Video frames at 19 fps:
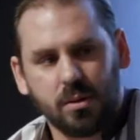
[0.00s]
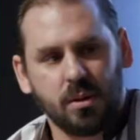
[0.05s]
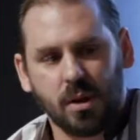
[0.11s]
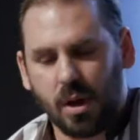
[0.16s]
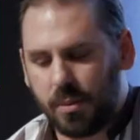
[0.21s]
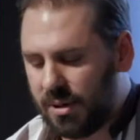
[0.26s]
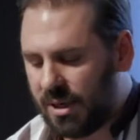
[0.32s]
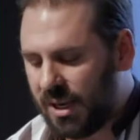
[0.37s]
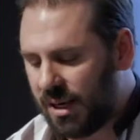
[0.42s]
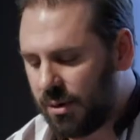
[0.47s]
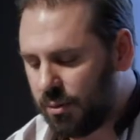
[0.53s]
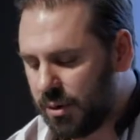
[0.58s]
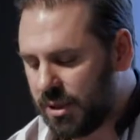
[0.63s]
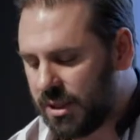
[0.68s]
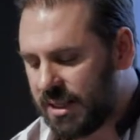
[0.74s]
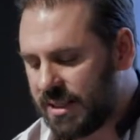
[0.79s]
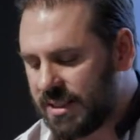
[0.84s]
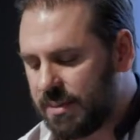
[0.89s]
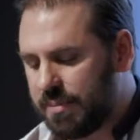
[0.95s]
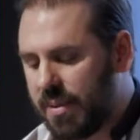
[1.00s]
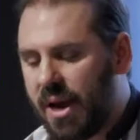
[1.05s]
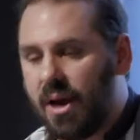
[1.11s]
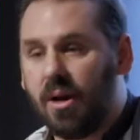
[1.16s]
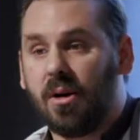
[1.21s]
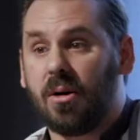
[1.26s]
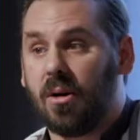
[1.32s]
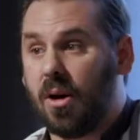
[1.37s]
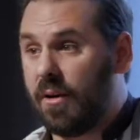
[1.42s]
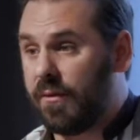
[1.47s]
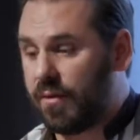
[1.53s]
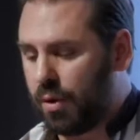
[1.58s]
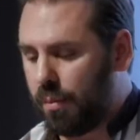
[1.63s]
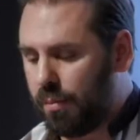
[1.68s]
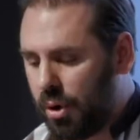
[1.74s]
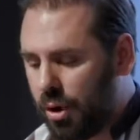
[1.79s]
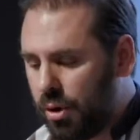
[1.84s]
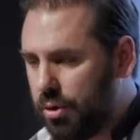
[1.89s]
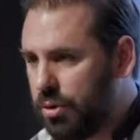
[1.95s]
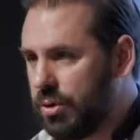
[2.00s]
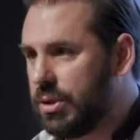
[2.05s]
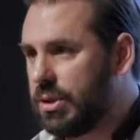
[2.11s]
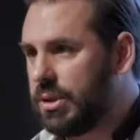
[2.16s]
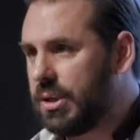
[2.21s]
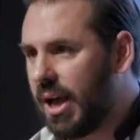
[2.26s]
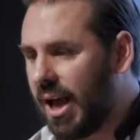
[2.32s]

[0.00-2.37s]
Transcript: I begin with this paragraph composed